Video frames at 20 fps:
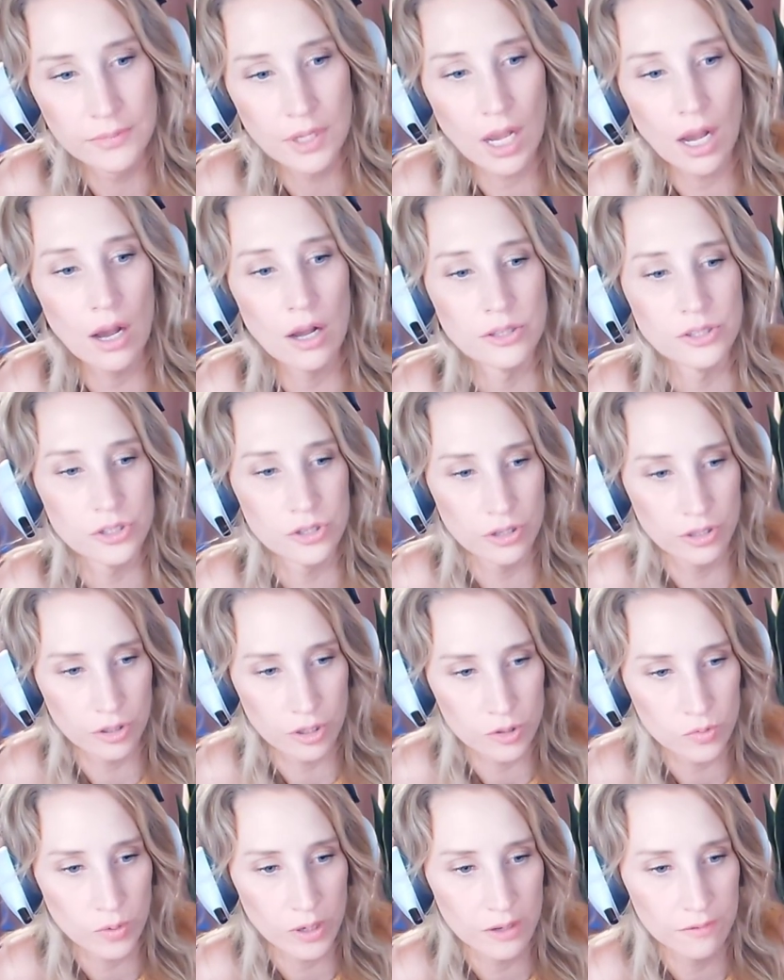Oh, it's during
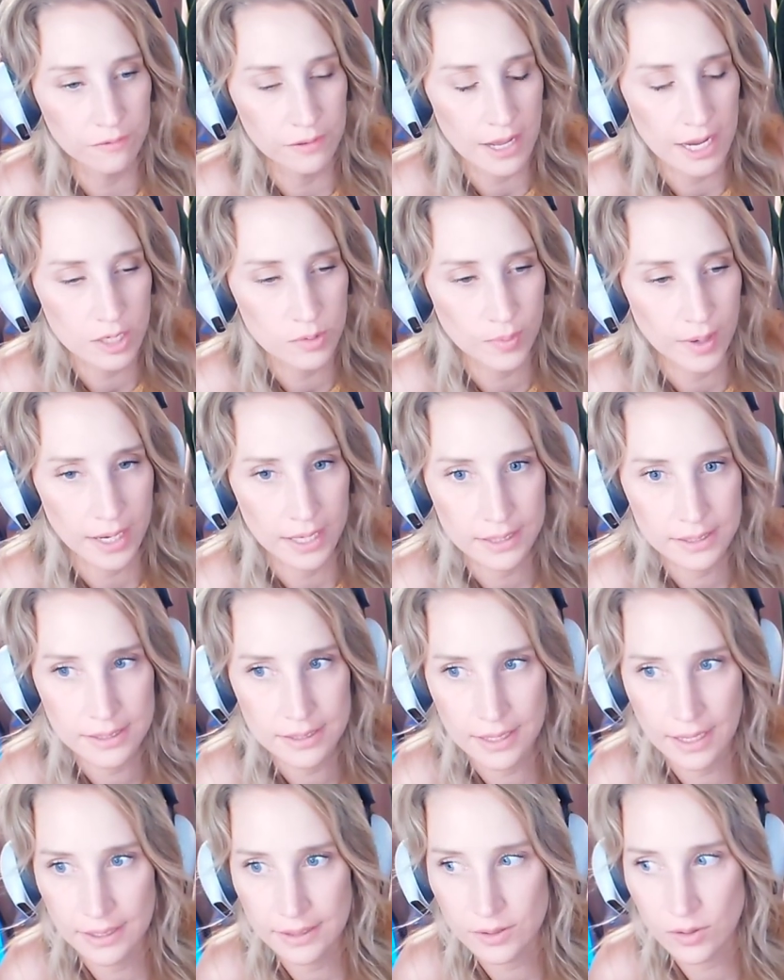those weird flashbacks.
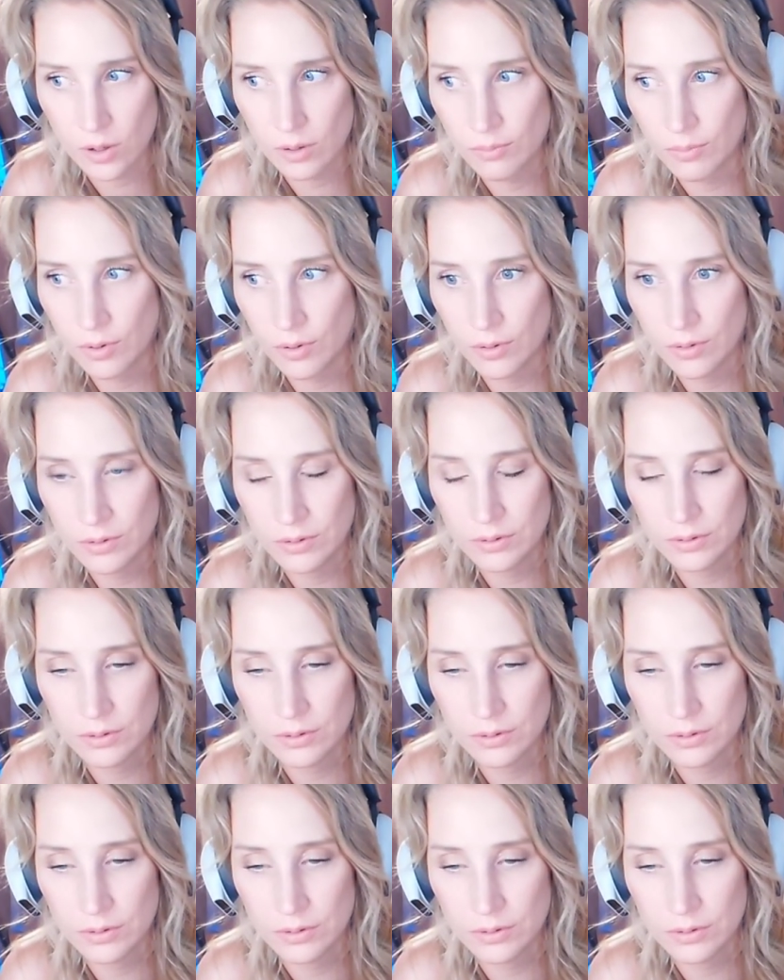Thanks, Oddball.